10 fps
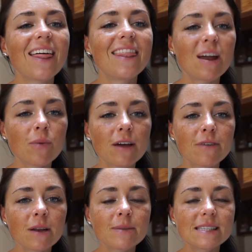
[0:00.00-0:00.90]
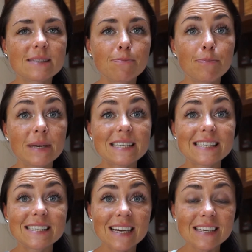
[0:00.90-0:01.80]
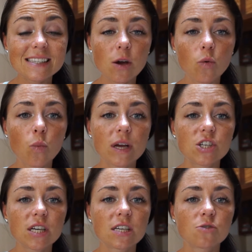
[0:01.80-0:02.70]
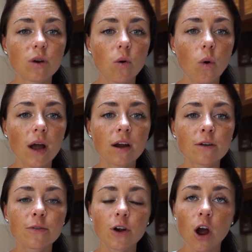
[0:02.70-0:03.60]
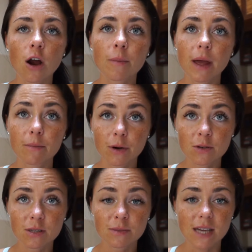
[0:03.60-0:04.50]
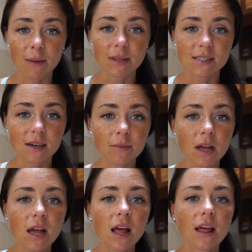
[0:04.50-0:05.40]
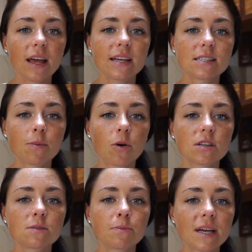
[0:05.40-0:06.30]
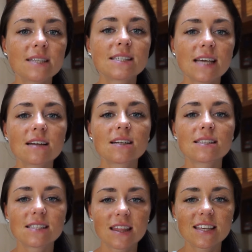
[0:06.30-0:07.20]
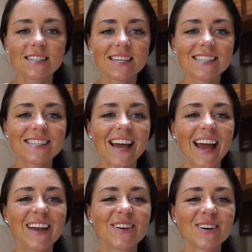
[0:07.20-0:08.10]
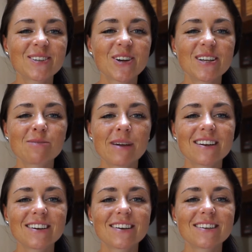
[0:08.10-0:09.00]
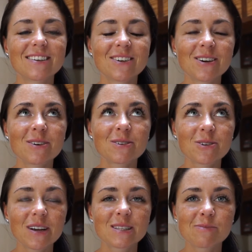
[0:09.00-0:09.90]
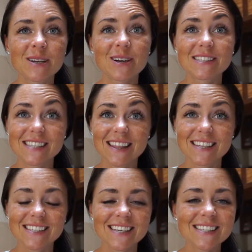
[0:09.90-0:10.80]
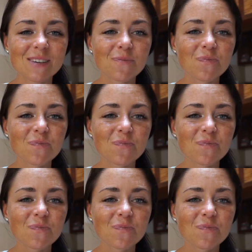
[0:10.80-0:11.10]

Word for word: Then we have vitamins B6, which is required for carb and protein metabolism. It supports blood cell synthesis and neurotransmitter, neurotransmitter synthesis,